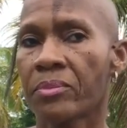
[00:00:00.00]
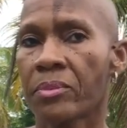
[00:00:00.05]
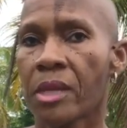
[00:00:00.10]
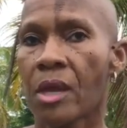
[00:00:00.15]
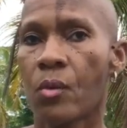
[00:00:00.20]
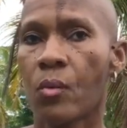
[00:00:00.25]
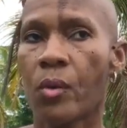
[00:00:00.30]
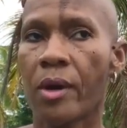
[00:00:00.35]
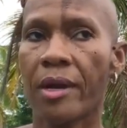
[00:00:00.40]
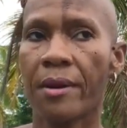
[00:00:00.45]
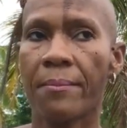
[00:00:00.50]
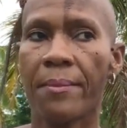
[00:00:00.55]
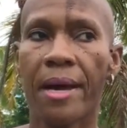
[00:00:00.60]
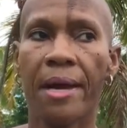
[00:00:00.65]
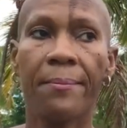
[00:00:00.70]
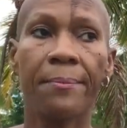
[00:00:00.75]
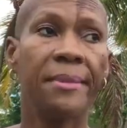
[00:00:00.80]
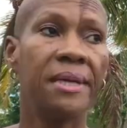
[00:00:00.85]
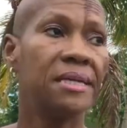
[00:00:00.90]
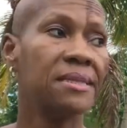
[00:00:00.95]
What am I
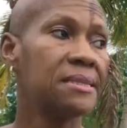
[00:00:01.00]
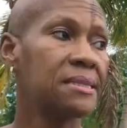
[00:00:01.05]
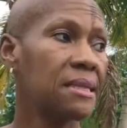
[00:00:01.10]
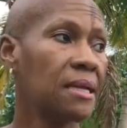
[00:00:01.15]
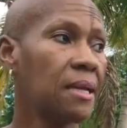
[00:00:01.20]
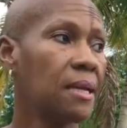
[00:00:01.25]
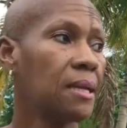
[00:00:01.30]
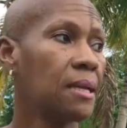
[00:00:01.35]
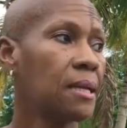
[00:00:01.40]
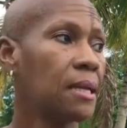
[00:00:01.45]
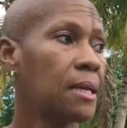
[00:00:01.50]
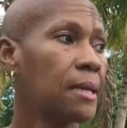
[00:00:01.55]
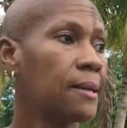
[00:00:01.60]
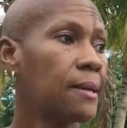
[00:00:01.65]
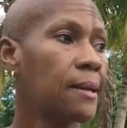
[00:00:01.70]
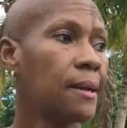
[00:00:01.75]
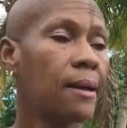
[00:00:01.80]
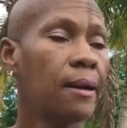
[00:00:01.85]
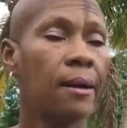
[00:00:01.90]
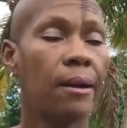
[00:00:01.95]
missing?
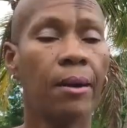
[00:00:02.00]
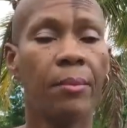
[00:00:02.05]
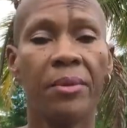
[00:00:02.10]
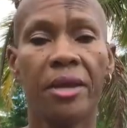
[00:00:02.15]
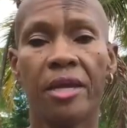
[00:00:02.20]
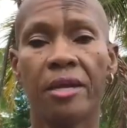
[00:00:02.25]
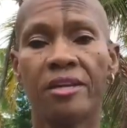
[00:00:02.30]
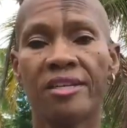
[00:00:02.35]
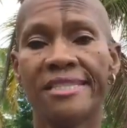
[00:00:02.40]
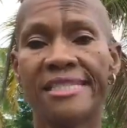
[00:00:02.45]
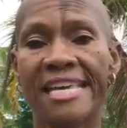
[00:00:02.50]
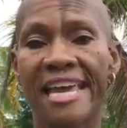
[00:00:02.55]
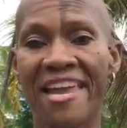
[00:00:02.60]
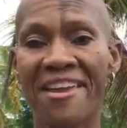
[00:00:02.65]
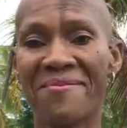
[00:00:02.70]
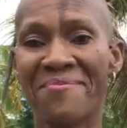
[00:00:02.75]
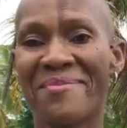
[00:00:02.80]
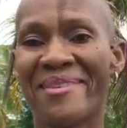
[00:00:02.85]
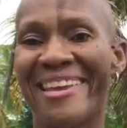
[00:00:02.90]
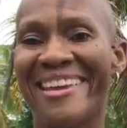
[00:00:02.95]

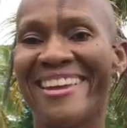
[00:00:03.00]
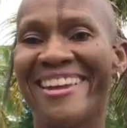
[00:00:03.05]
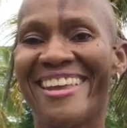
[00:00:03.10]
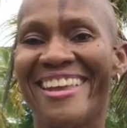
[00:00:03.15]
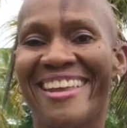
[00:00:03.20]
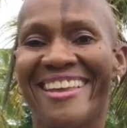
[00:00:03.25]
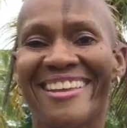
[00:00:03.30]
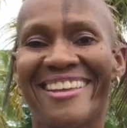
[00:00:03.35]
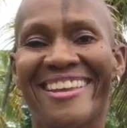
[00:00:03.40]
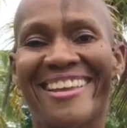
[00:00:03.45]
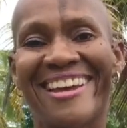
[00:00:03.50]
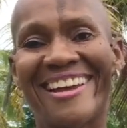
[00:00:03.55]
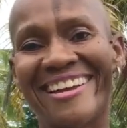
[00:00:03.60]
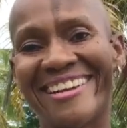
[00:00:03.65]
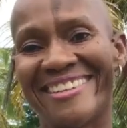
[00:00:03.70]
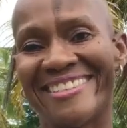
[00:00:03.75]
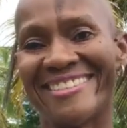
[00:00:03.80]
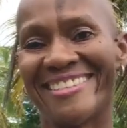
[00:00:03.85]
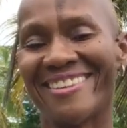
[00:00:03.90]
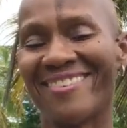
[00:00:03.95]
Entertainment.
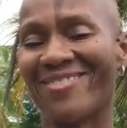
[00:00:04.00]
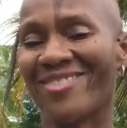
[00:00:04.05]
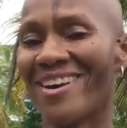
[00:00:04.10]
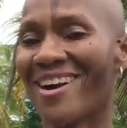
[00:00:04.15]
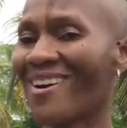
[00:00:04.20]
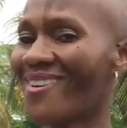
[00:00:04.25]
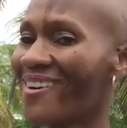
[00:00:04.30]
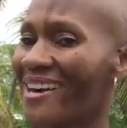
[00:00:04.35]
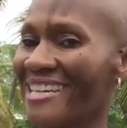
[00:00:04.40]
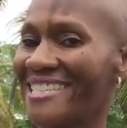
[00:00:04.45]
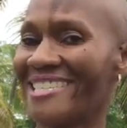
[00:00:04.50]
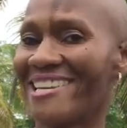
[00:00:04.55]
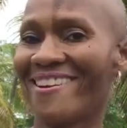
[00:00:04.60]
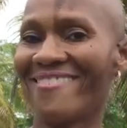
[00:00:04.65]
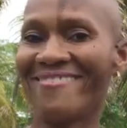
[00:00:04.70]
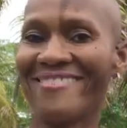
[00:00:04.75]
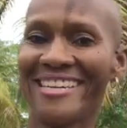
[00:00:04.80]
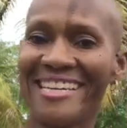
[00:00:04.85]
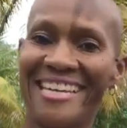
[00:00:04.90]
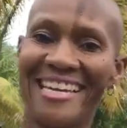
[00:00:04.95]
Guys, if y'all watch
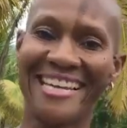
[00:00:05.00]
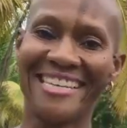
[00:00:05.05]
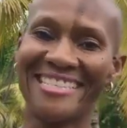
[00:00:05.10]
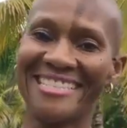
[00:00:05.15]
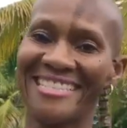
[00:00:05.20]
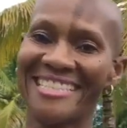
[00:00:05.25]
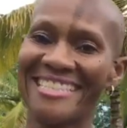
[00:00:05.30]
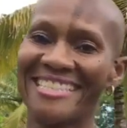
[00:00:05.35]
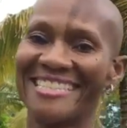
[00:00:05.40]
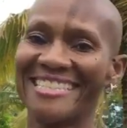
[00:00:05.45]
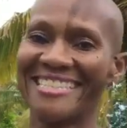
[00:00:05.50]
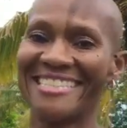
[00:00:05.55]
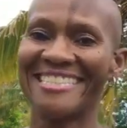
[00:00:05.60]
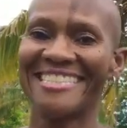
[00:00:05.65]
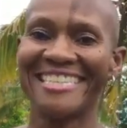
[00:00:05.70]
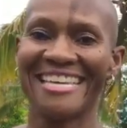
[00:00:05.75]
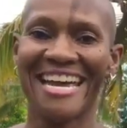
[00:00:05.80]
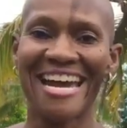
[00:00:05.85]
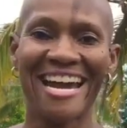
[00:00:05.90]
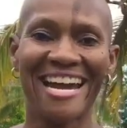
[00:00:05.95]
Ebony Ladies in the
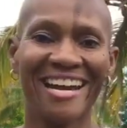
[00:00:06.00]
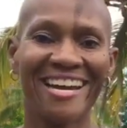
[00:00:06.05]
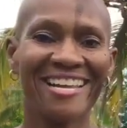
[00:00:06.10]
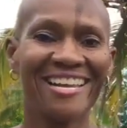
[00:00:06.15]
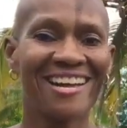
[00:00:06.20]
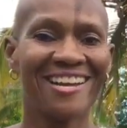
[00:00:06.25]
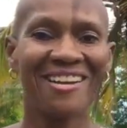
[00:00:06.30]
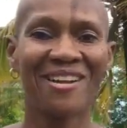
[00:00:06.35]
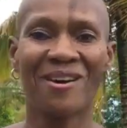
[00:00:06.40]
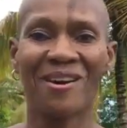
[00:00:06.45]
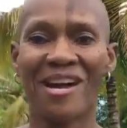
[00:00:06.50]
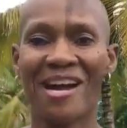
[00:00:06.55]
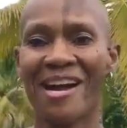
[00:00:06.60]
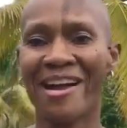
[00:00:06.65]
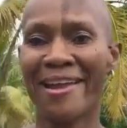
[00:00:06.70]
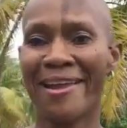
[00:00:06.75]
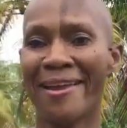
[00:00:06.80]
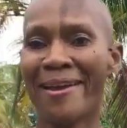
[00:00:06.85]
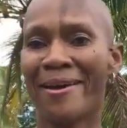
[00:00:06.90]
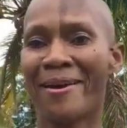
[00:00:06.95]
DR, y'all know
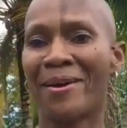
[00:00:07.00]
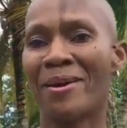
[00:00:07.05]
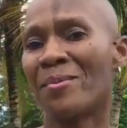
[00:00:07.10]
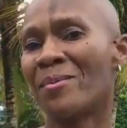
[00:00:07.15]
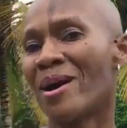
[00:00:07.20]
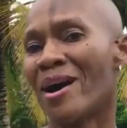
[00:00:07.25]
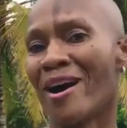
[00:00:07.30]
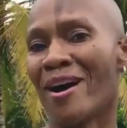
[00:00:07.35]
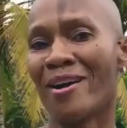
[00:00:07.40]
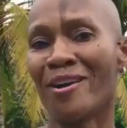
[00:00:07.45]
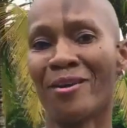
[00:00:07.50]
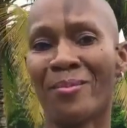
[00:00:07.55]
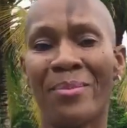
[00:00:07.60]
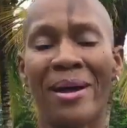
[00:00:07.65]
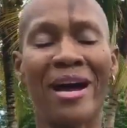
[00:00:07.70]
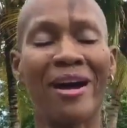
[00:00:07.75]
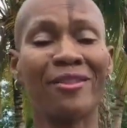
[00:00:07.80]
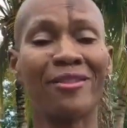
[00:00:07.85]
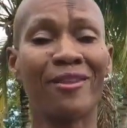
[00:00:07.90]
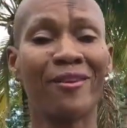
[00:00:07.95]
I am all
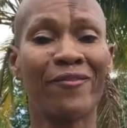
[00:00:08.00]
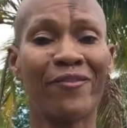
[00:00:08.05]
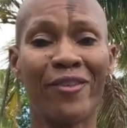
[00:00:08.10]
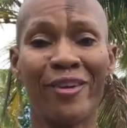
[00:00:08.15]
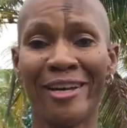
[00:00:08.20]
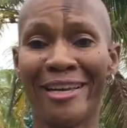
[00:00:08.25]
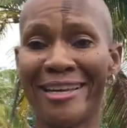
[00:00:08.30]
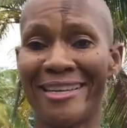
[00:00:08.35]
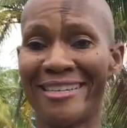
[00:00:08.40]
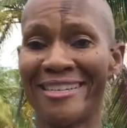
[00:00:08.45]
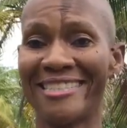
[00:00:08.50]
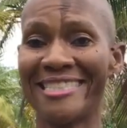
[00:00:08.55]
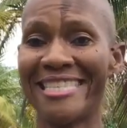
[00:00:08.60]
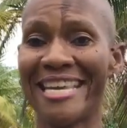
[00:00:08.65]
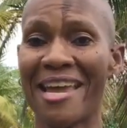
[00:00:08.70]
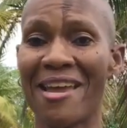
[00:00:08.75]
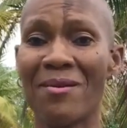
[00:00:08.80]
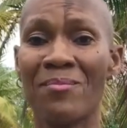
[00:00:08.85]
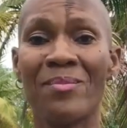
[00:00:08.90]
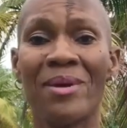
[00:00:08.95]
about the free
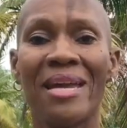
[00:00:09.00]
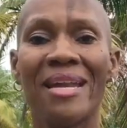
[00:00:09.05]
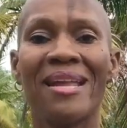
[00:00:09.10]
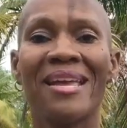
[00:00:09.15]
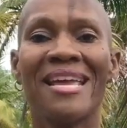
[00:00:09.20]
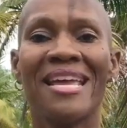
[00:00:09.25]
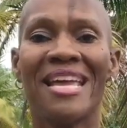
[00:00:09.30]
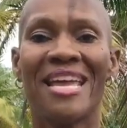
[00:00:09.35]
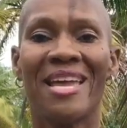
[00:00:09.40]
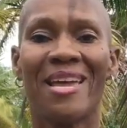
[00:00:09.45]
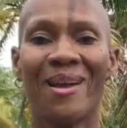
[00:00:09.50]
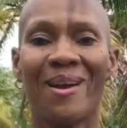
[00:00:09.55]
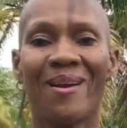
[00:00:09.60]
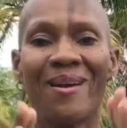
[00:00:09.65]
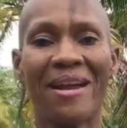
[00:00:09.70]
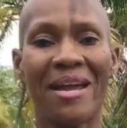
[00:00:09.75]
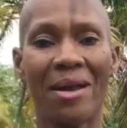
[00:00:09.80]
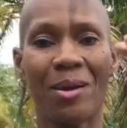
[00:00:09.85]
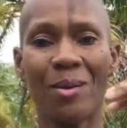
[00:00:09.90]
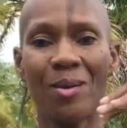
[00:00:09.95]
entertainment. Here
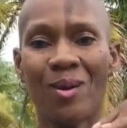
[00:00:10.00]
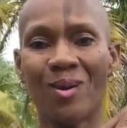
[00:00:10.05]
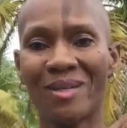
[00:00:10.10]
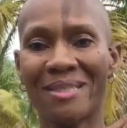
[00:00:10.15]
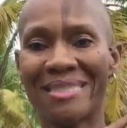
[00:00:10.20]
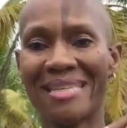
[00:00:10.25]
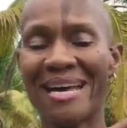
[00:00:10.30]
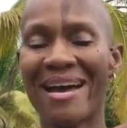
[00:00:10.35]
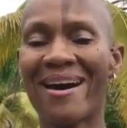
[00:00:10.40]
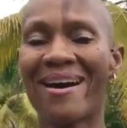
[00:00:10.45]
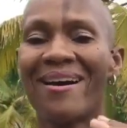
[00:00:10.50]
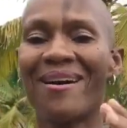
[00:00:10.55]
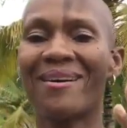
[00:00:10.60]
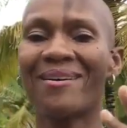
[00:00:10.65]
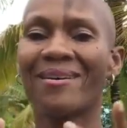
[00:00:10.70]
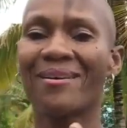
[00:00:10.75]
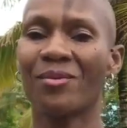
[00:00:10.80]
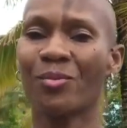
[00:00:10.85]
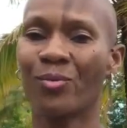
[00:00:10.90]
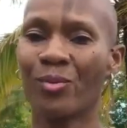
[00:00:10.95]
at
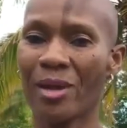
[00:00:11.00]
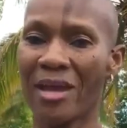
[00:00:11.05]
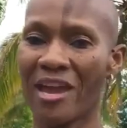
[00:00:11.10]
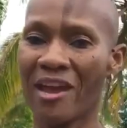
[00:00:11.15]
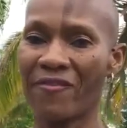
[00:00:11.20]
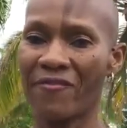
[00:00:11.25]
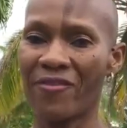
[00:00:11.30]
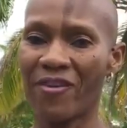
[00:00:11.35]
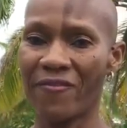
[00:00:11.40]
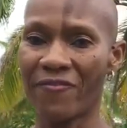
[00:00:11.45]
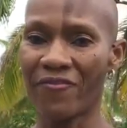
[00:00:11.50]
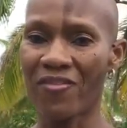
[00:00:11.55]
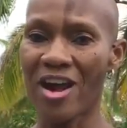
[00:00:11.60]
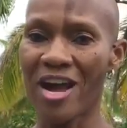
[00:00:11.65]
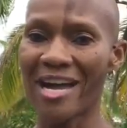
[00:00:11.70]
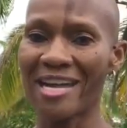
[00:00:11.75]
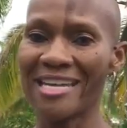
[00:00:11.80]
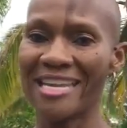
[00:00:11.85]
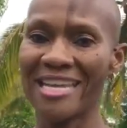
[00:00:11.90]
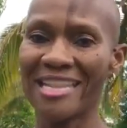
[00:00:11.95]
Cocotau, every
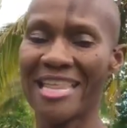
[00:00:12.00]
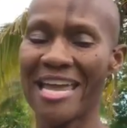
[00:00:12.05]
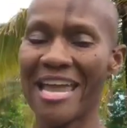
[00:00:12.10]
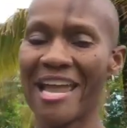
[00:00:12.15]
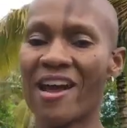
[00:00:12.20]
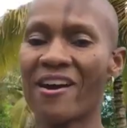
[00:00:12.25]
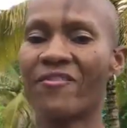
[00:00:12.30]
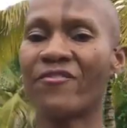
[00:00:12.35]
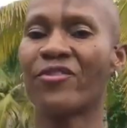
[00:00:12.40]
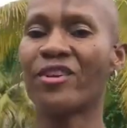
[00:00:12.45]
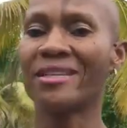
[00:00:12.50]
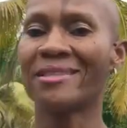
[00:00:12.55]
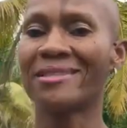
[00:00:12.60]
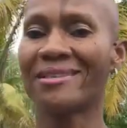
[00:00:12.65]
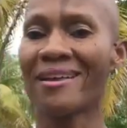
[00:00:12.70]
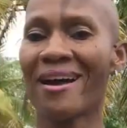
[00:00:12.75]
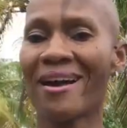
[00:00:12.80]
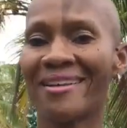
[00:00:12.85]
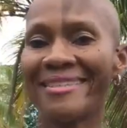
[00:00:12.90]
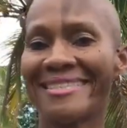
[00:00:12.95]
Friday they have free
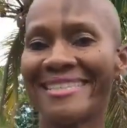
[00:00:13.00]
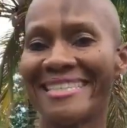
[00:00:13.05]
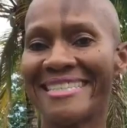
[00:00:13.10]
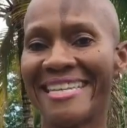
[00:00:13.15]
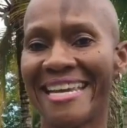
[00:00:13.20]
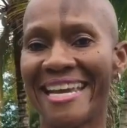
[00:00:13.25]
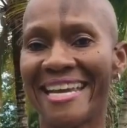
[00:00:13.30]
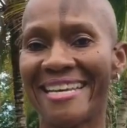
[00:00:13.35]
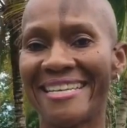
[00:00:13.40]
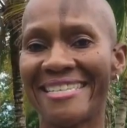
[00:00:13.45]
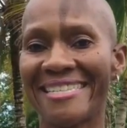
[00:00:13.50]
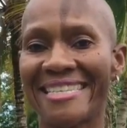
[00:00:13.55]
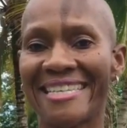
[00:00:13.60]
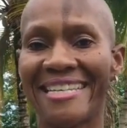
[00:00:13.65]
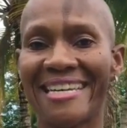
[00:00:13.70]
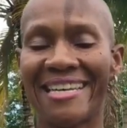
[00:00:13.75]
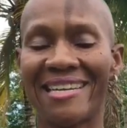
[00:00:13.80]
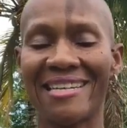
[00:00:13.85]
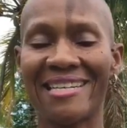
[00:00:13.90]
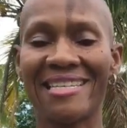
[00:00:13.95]
salsa
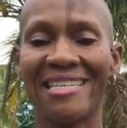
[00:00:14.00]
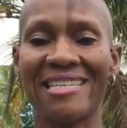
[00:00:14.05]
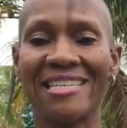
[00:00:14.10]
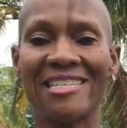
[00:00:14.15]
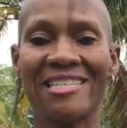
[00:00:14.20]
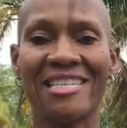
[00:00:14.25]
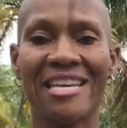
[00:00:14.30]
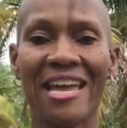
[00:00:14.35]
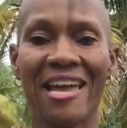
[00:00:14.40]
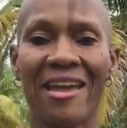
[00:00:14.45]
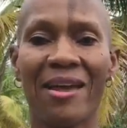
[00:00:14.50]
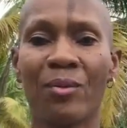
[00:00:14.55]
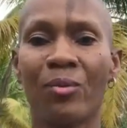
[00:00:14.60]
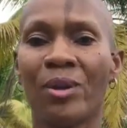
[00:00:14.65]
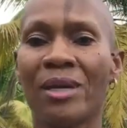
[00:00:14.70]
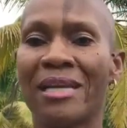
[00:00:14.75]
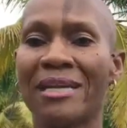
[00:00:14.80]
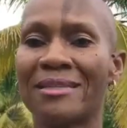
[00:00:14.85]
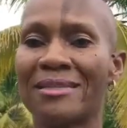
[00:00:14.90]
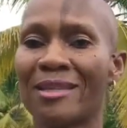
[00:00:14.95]
dancing and a DJ. We
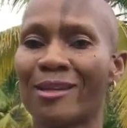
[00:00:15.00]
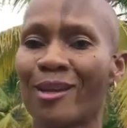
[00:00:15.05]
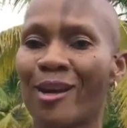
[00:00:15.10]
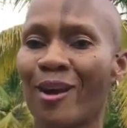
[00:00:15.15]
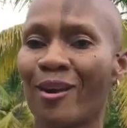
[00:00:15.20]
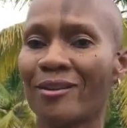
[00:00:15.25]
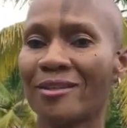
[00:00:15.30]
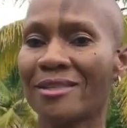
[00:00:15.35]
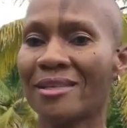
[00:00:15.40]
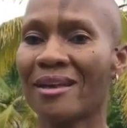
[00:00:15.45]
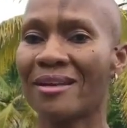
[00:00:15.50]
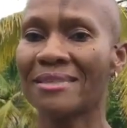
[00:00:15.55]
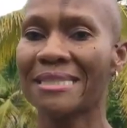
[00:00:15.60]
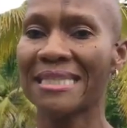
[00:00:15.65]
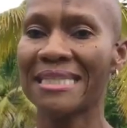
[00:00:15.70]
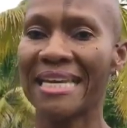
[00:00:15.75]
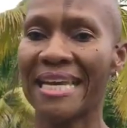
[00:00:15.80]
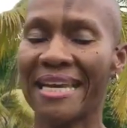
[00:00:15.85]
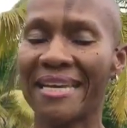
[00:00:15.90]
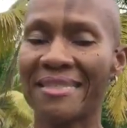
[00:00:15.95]
get to learn
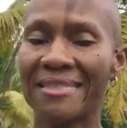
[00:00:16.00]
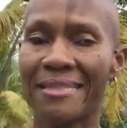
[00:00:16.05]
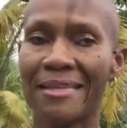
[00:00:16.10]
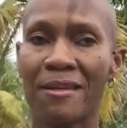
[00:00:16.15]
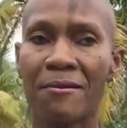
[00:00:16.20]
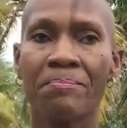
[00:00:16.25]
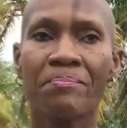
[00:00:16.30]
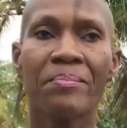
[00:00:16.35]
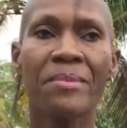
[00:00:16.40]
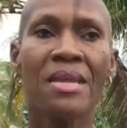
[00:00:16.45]
salsa dancing.